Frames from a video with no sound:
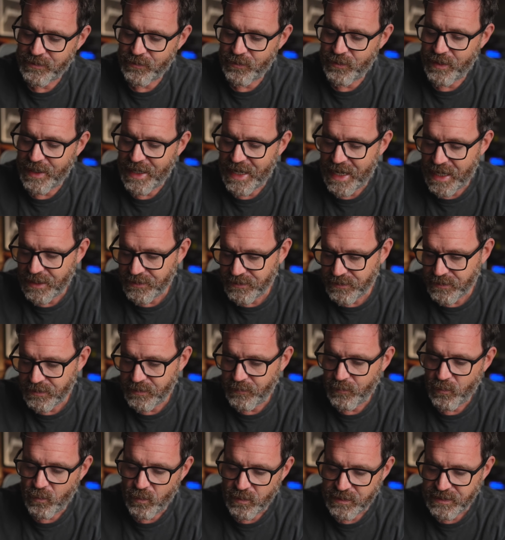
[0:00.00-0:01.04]
are naturally
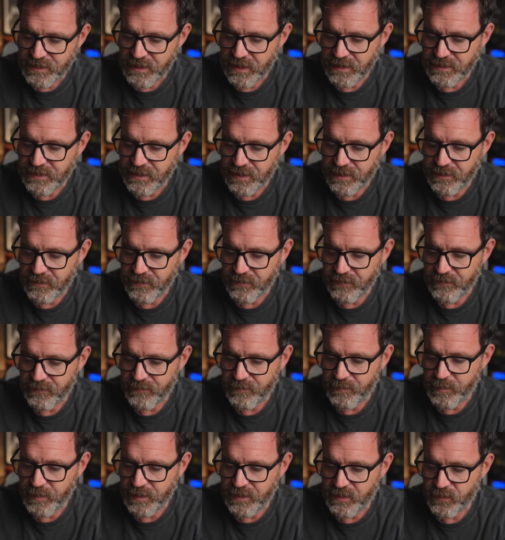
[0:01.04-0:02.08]
more sensitive
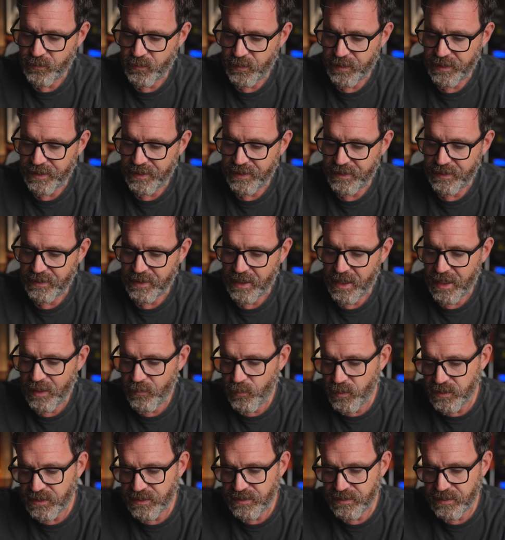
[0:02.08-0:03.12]
between, I
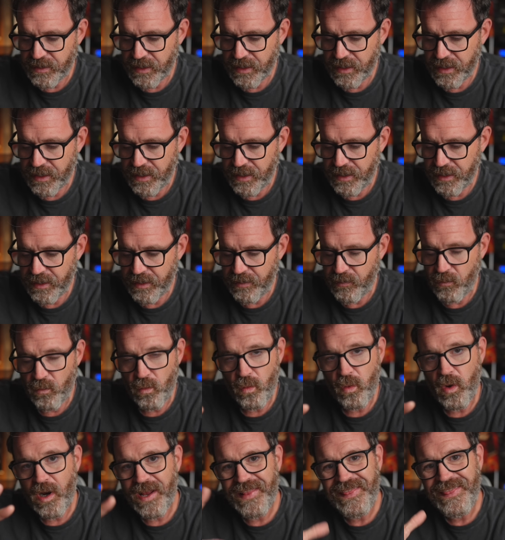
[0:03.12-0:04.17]
would say,
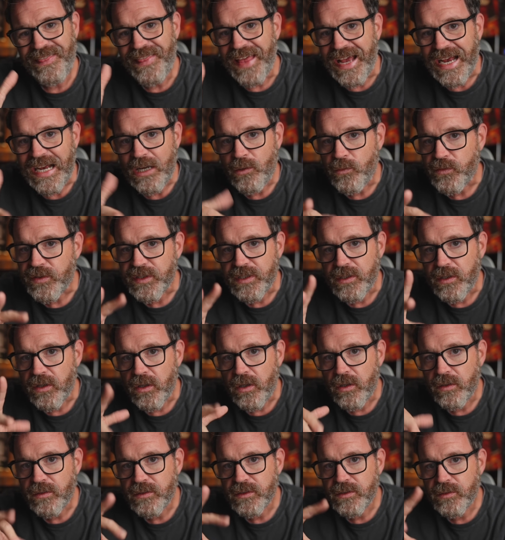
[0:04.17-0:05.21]
1,000
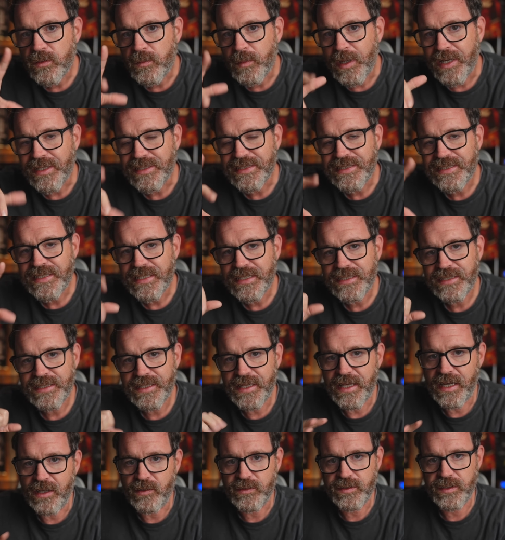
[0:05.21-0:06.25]
hertz to about
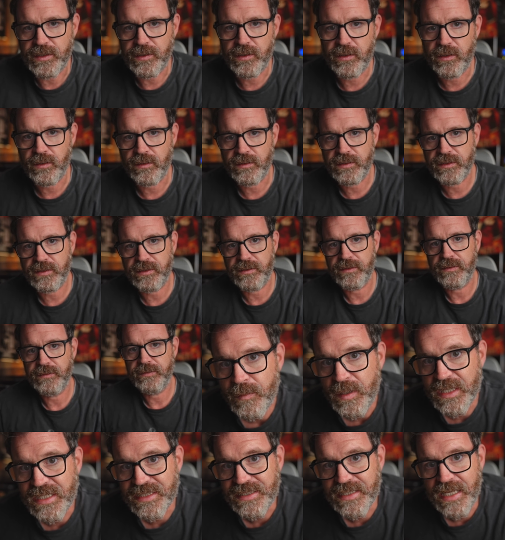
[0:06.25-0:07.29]
6,000 hertz,
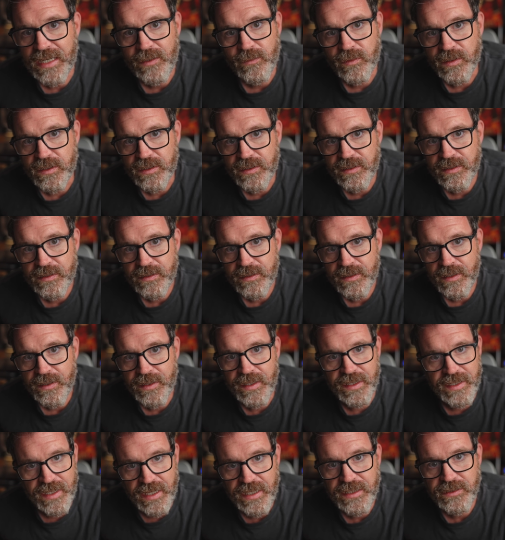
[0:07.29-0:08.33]
because that was
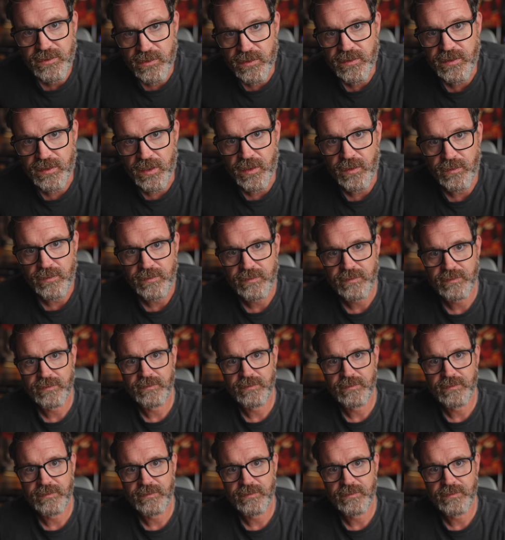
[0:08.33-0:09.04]
the danger zone.